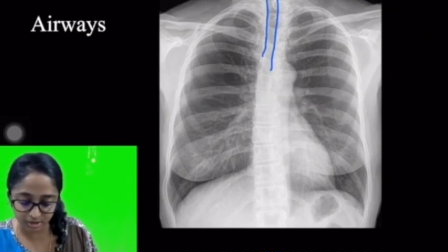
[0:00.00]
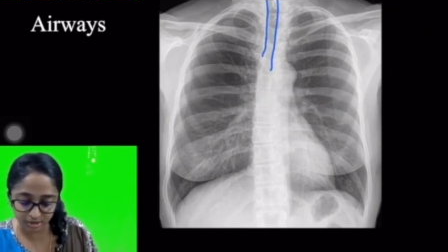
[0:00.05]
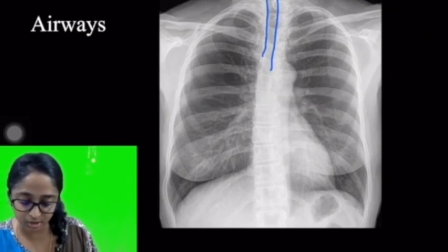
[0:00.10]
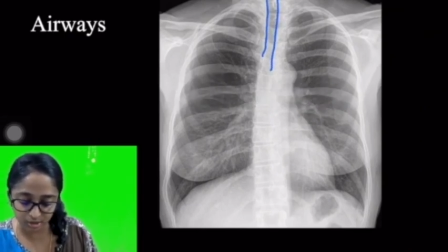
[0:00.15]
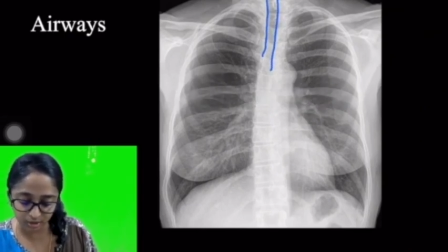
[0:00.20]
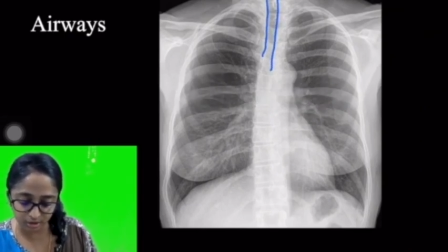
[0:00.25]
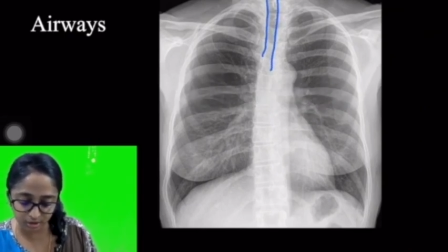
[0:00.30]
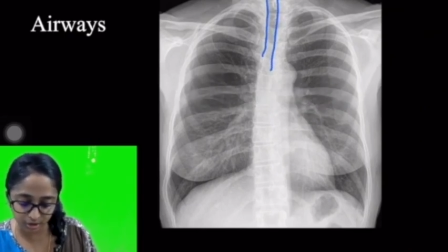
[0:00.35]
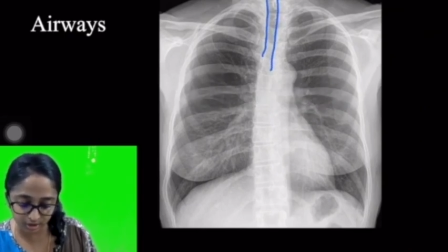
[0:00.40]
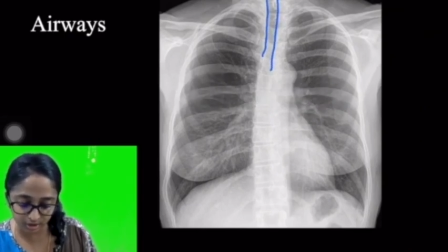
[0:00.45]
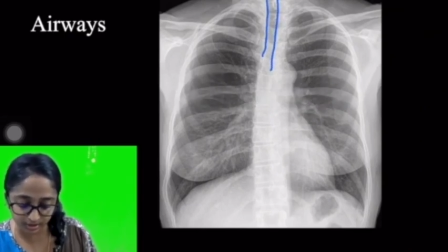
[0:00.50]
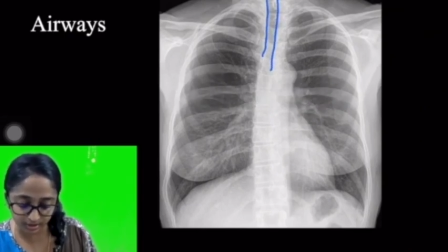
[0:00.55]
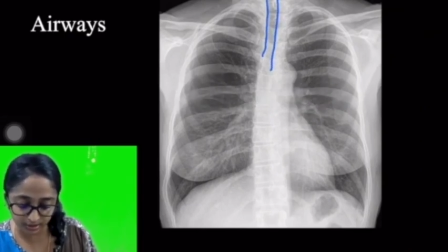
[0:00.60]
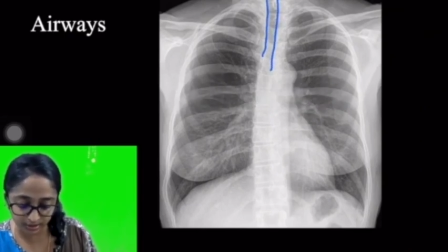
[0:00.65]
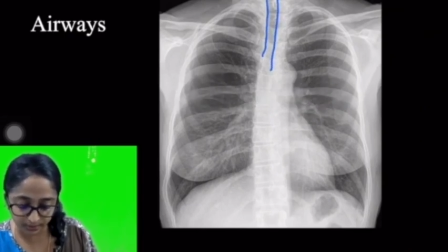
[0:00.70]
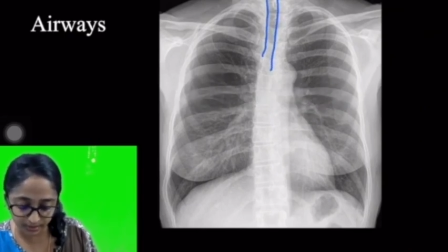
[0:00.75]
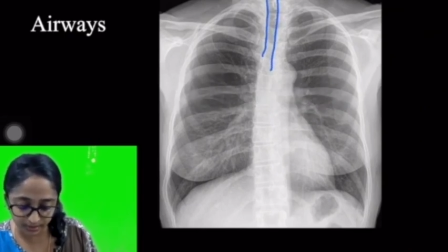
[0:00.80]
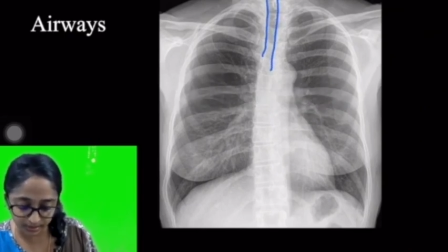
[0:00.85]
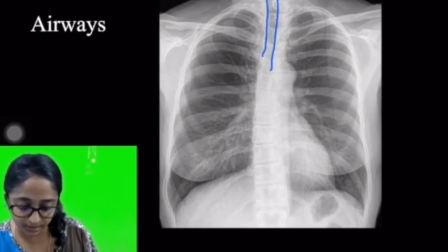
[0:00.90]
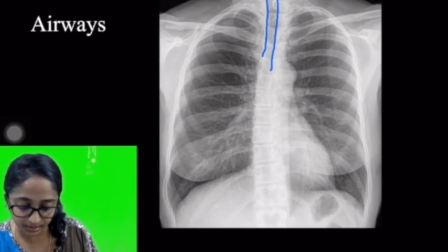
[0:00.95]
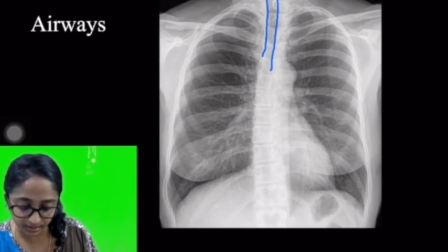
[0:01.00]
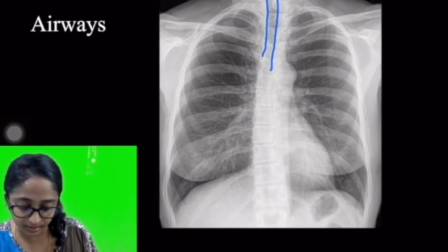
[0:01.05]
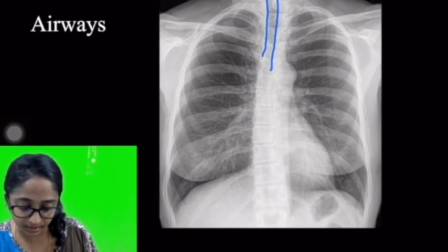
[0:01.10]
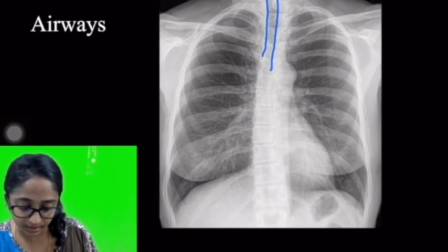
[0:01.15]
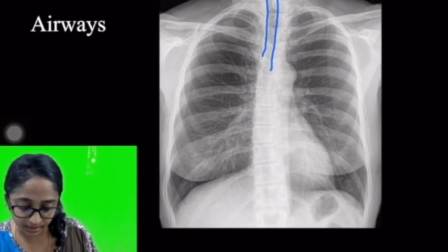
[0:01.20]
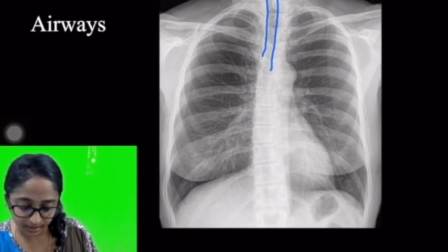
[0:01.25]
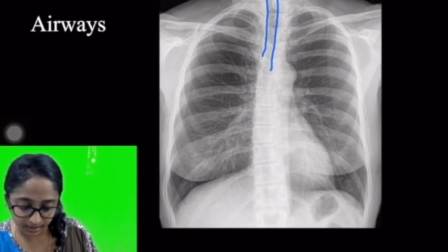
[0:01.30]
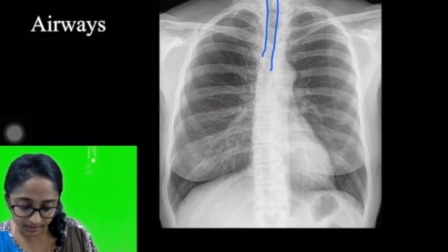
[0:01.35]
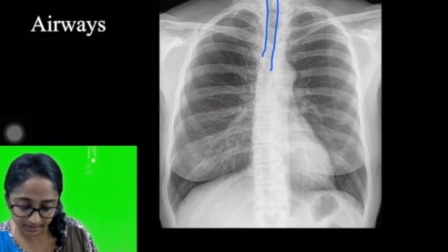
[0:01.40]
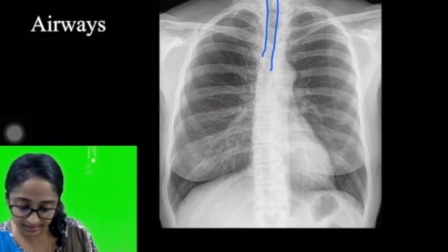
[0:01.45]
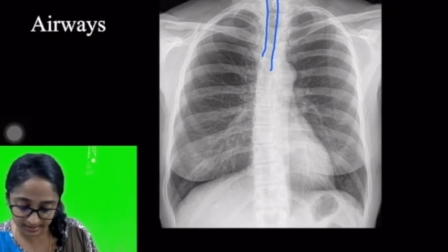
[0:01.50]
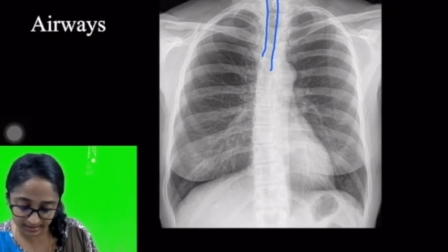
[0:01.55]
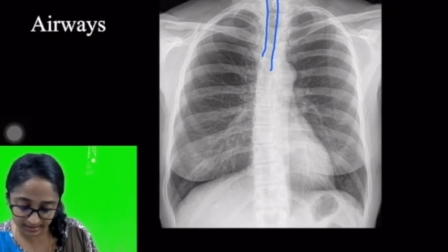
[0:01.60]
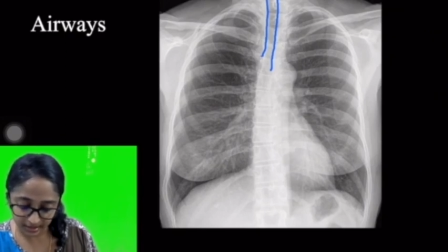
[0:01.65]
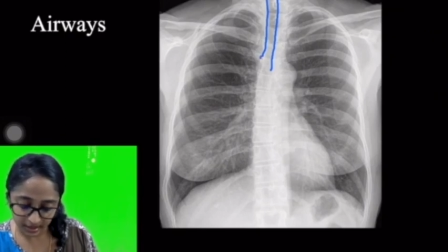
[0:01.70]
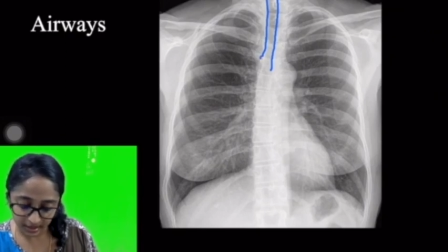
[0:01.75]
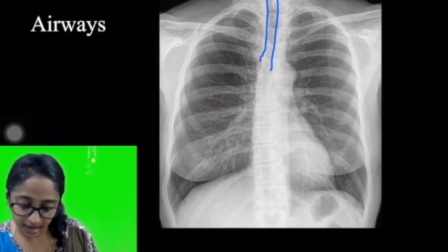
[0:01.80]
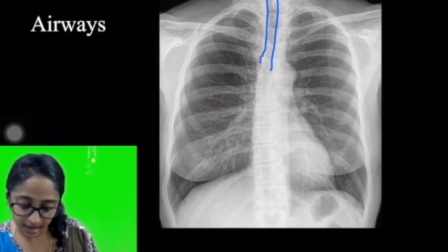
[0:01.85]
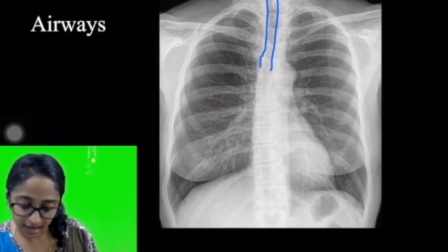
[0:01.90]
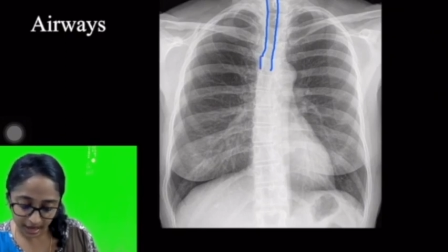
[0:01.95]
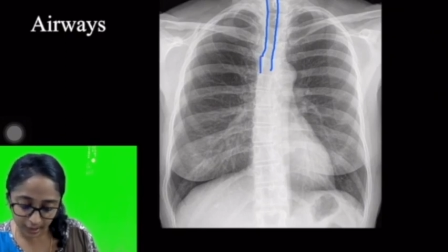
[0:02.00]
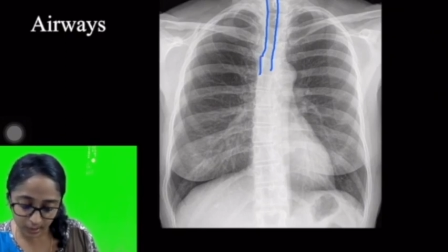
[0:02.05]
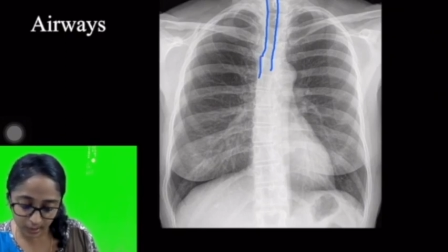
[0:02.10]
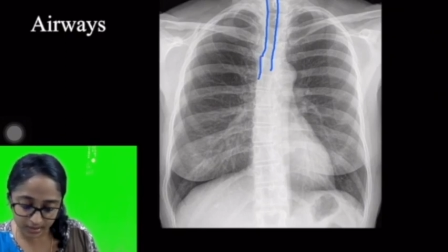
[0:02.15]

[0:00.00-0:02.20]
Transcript: dense structure in the middle? Yes.